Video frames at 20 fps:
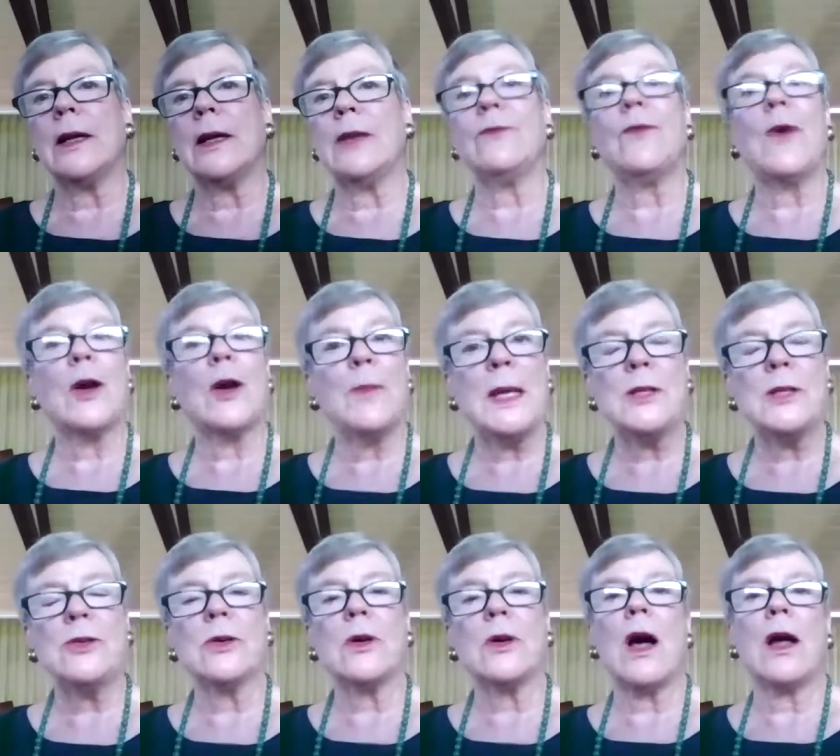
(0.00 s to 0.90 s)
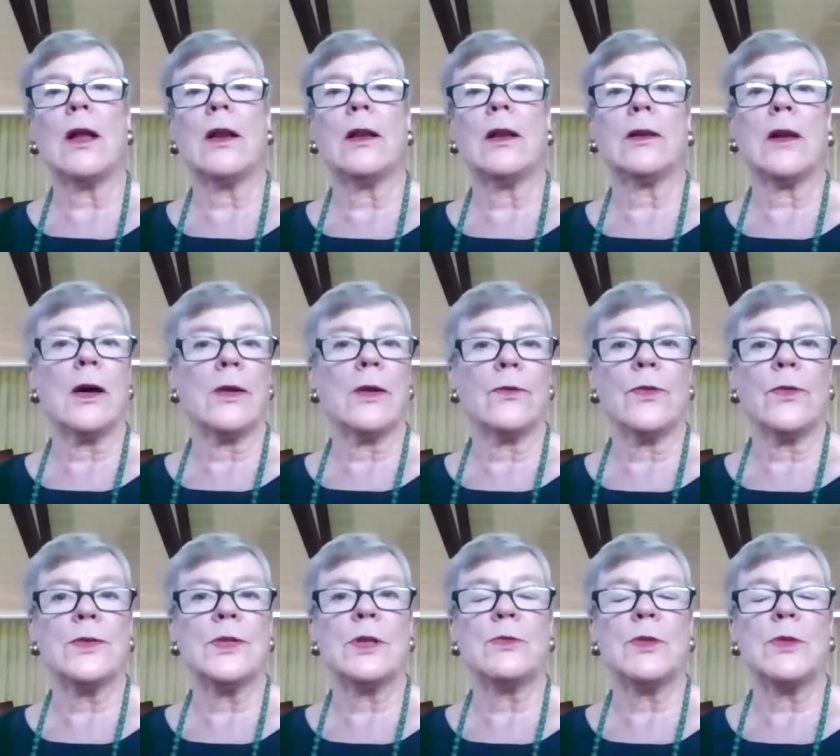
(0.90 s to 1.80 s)
Environmental Con-
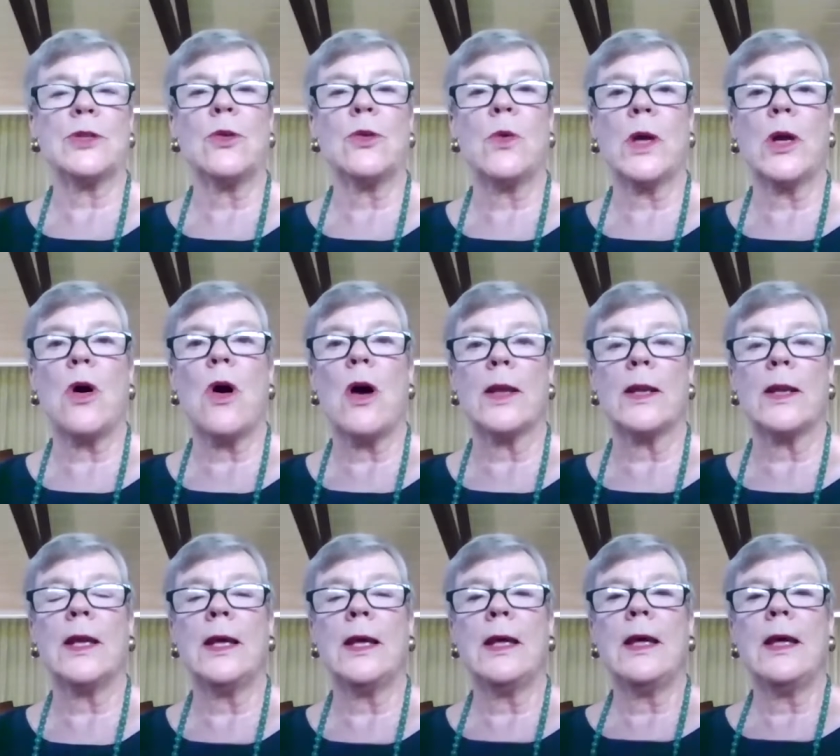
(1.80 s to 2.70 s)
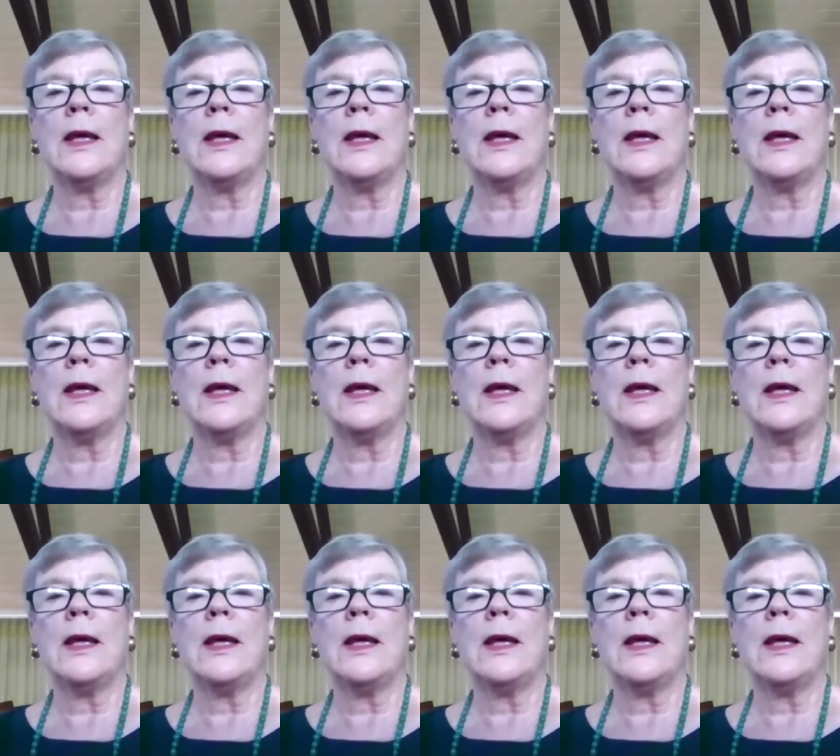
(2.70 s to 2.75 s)
Conference that was going on